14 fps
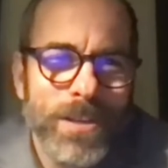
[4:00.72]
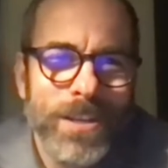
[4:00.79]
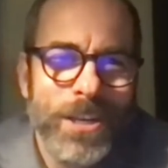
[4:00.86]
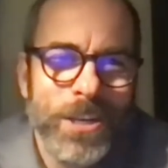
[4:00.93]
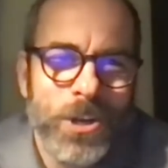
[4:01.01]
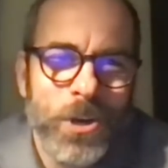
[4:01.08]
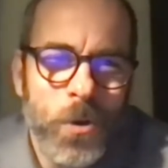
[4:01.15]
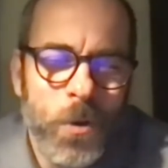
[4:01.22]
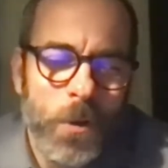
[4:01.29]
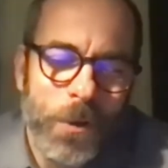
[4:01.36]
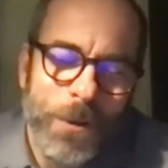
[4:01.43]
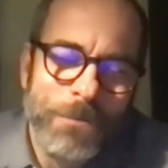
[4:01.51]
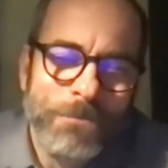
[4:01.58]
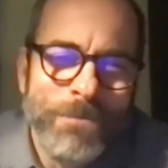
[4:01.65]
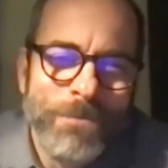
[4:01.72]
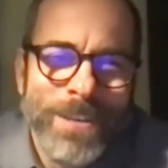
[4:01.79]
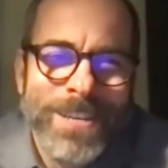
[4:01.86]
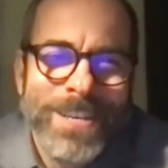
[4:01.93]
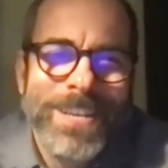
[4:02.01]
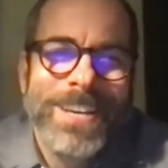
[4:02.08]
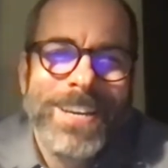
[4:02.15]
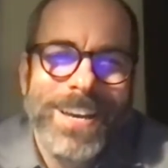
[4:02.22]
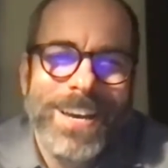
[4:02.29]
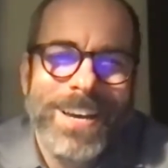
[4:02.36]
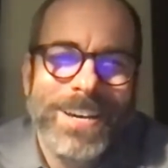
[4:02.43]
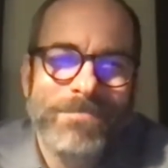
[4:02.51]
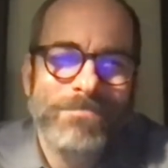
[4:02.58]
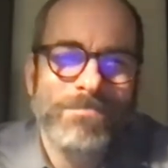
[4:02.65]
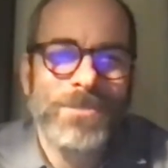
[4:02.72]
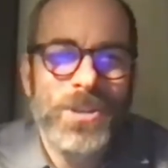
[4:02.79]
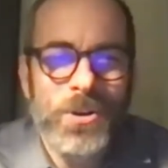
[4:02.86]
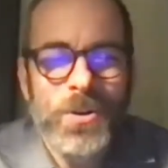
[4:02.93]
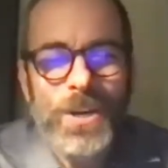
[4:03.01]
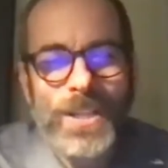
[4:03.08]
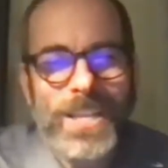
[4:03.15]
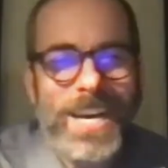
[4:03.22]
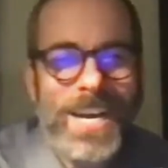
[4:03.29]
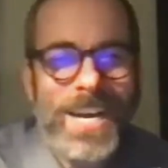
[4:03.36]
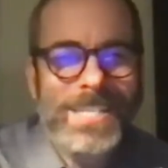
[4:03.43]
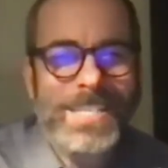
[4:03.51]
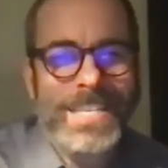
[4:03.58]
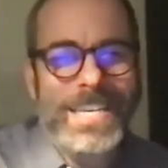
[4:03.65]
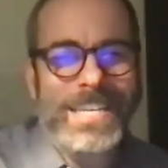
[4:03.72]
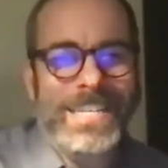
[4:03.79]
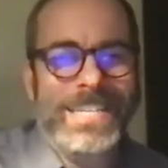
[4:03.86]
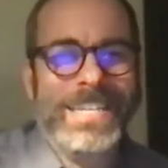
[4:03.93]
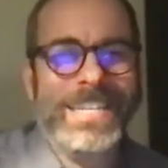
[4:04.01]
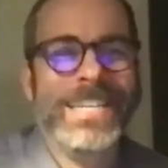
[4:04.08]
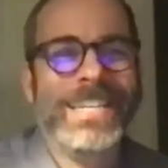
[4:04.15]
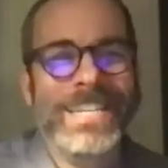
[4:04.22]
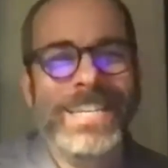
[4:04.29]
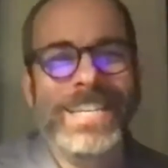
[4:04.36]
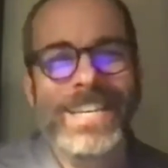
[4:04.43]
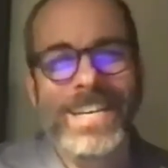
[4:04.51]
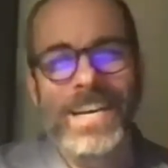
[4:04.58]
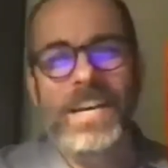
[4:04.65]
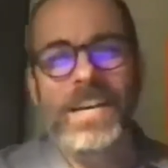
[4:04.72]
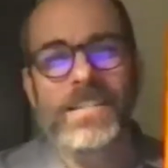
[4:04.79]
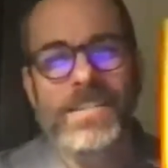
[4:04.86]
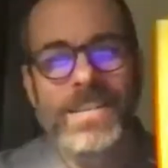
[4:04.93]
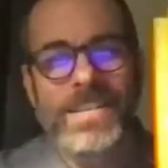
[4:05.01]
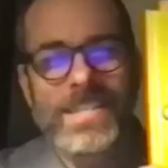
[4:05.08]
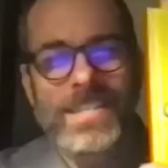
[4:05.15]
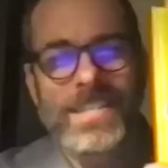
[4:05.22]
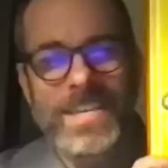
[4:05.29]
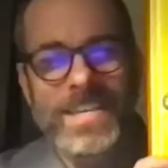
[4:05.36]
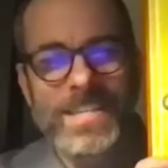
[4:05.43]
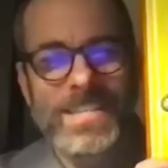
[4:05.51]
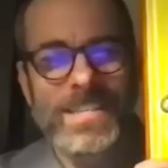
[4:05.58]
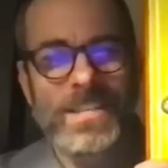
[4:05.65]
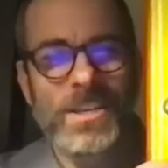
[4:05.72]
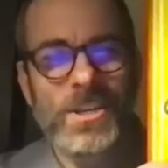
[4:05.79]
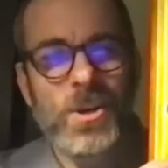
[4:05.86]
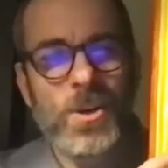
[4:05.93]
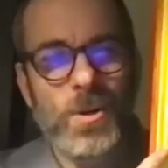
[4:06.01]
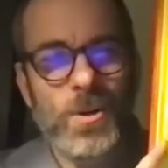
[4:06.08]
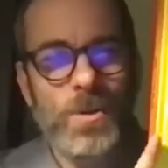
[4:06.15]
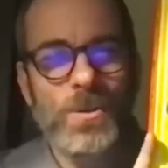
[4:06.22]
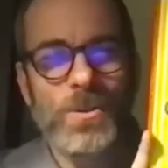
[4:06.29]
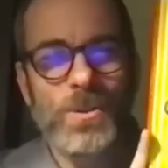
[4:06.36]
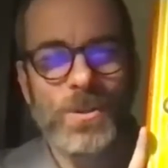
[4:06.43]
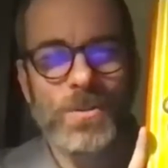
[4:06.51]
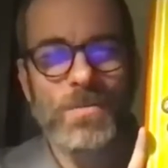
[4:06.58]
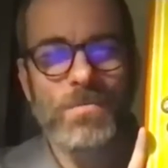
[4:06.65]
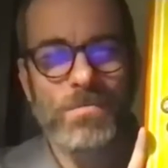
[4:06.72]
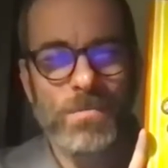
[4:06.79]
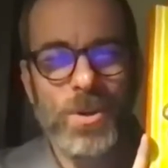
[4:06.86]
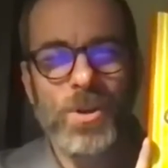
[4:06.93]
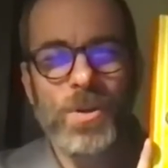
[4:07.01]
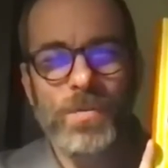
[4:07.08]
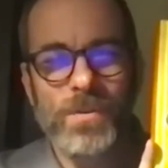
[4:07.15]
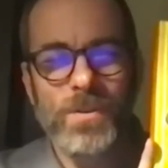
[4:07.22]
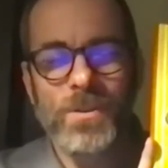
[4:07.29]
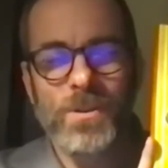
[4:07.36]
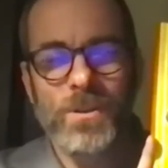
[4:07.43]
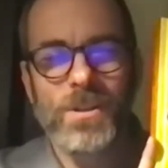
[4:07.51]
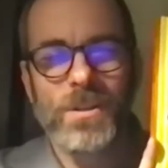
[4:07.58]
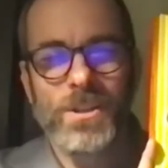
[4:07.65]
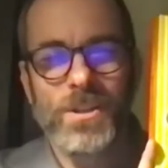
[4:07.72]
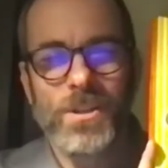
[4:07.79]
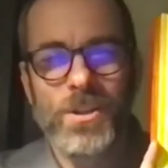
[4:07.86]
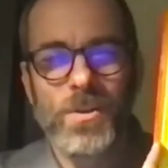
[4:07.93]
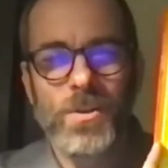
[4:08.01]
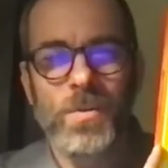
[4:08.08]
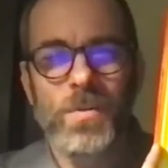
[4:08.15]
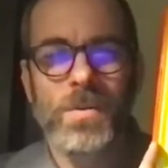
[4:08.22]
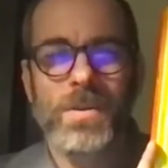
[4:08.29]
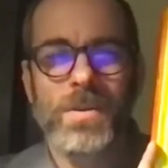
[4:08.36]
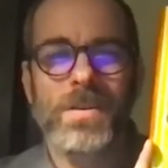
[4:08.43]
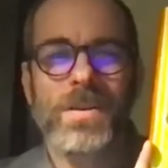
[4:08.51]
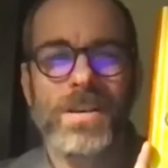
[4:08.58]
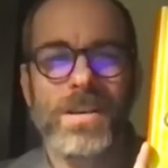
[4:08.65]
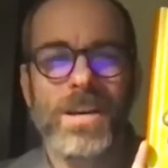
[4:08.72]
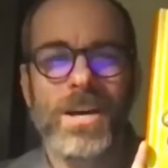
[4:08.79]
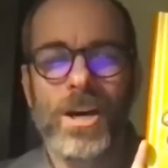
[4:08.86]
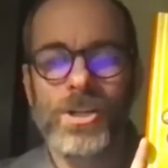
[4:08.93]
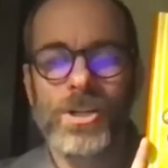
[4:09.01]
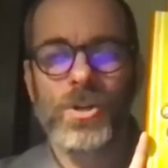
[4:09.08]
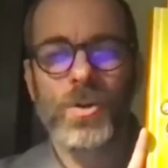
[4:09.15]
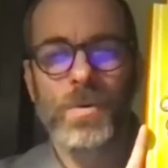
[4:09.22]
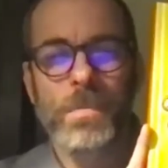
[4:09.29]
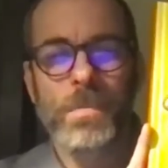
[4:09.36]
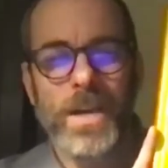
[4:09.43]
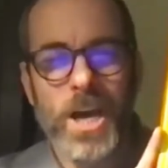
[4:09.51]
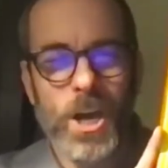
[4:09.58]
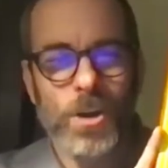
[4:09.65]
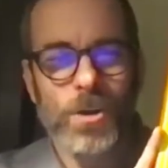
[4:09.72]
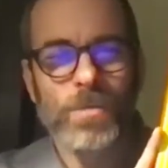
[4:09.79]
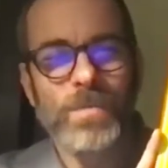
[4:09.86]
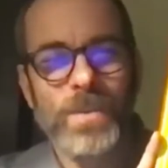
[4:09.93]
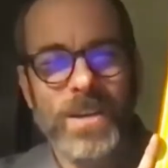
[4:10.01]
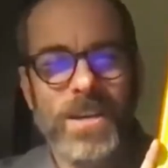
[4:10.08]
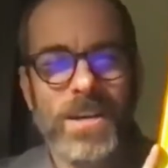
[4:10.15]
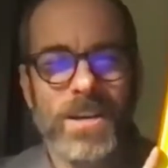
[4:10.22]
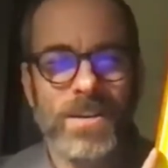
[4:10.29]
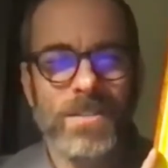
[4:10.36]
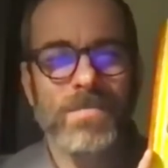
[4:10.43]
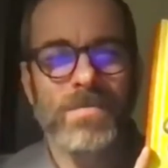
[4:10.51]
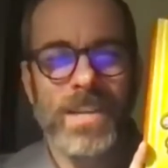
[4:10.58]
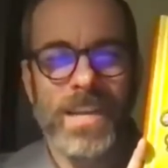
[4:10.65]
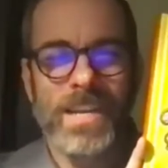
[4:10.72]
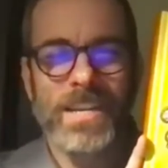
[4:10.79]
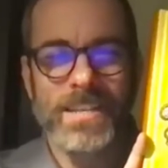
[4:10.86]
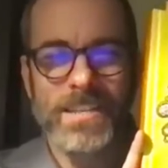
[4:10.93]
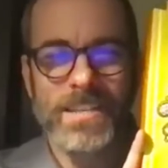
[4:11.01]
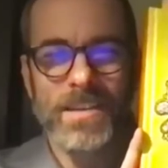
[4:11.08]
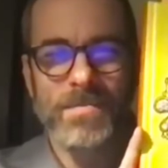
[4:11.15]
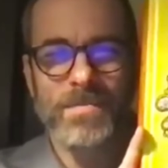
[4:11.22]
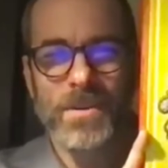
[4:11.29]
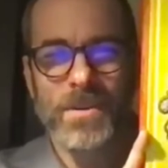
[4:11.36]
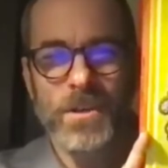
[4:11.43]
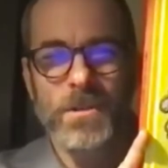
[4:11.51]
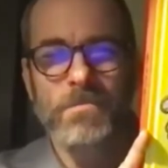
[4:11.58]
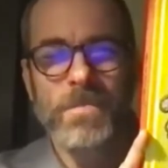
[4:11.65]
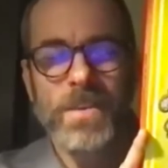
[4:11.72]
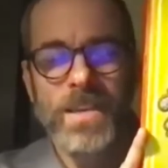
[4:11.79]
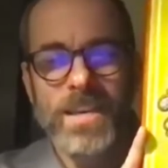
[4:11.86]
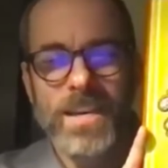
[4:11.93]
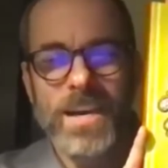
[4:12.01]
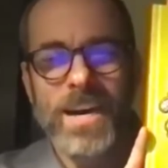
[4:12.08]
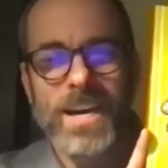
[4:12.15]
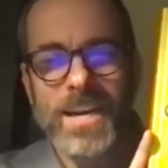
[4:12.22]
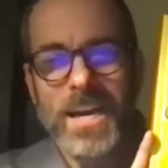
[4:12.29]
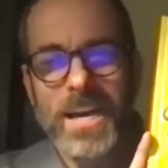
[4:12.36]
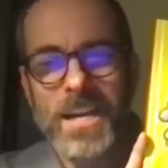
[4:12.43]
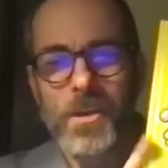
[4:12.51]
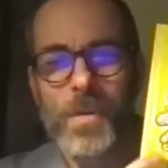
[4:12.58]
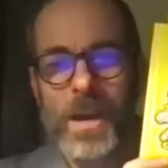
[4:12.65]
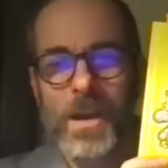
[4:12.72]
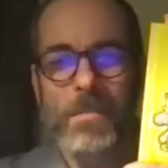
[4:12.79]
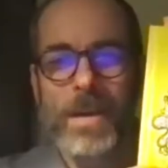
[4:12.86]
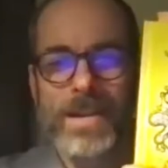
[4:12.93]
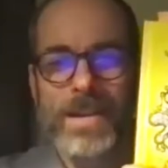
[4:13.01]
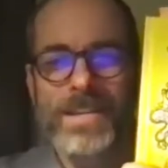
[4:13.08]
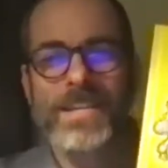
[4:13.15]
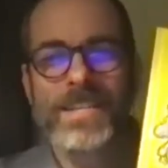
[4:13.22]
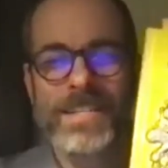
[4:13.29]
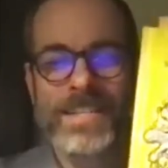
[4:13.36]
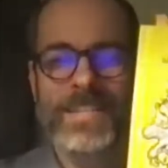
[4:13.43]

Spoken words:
Nicole. You're on the hot seat. This is Nicole's beautiful new autobiography of Niki de Saint-Phalle. I highly recommend it.